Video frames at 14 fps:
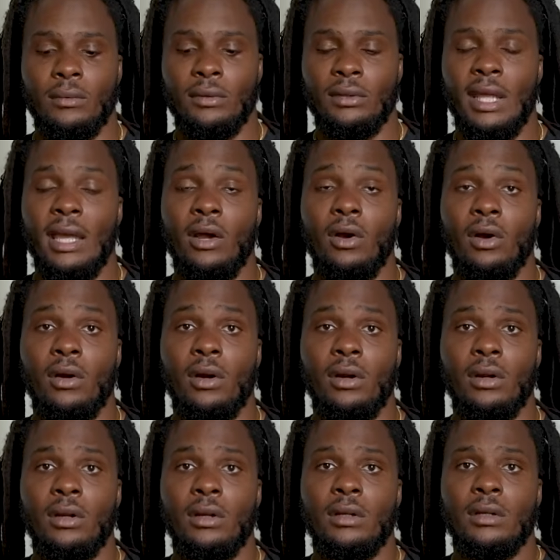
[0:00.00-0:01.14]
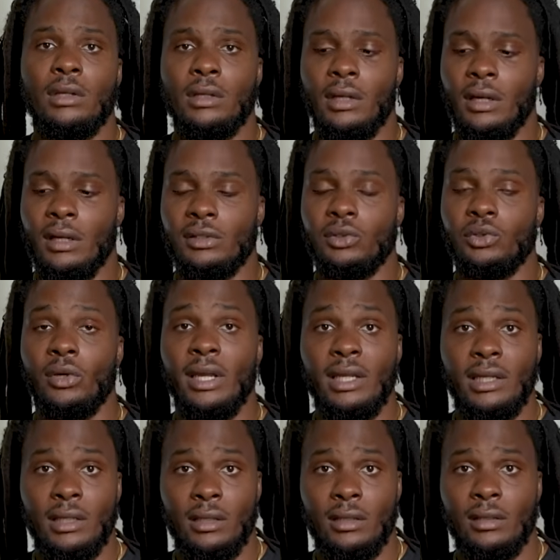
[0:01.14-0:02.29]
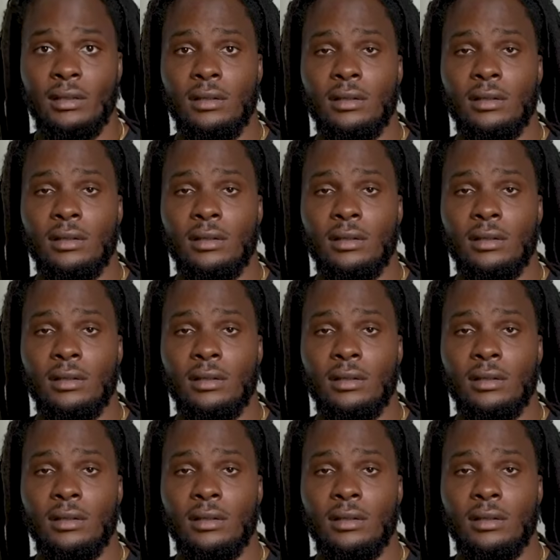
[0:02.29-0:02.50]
that are training